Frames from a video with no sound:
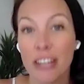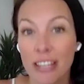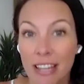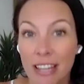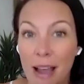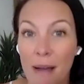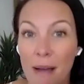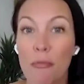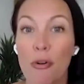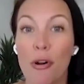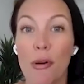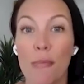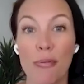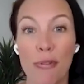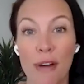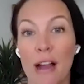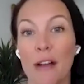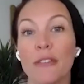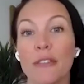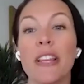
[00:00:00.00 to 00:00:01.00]
that more
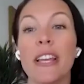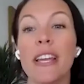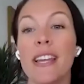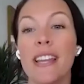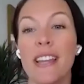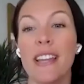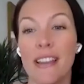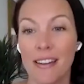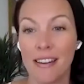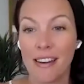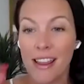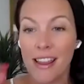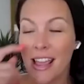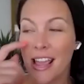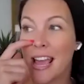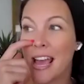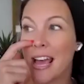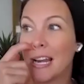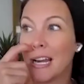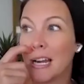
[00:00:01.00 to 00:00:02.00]
proudly and
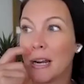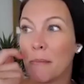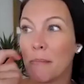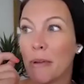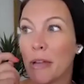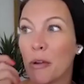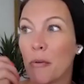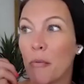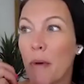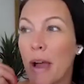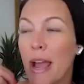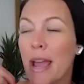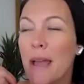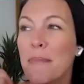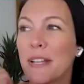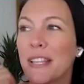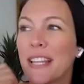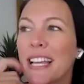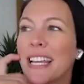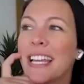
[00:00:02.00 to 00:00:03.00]
in a big way,
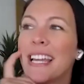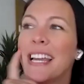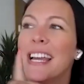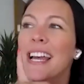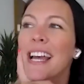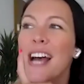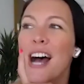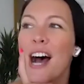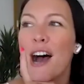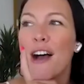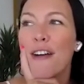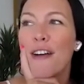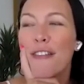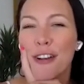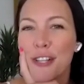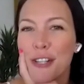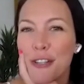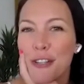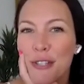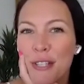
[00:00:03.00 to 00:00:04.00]
but like I've
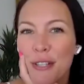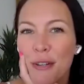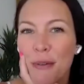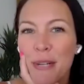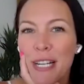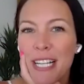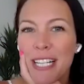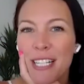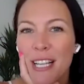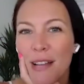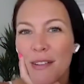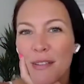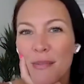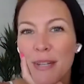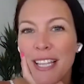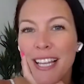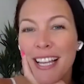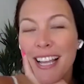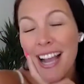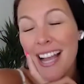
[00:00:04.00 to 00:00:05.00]
heard you so many times
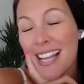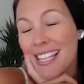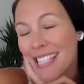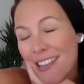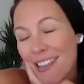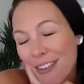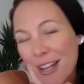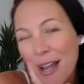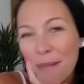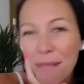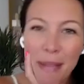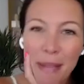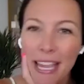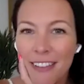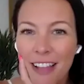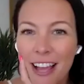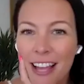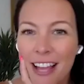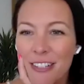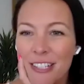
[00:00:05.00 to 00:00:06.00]
be like, I sell
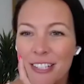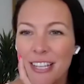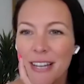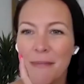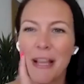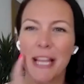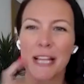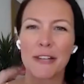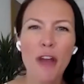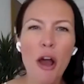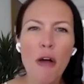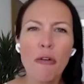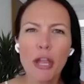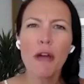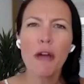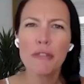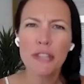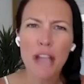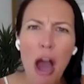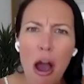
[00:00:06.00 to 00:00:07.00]
cupcake liners. And I'm like, no,
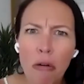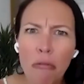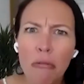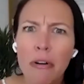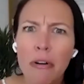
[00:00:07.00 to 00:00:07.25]
you don't.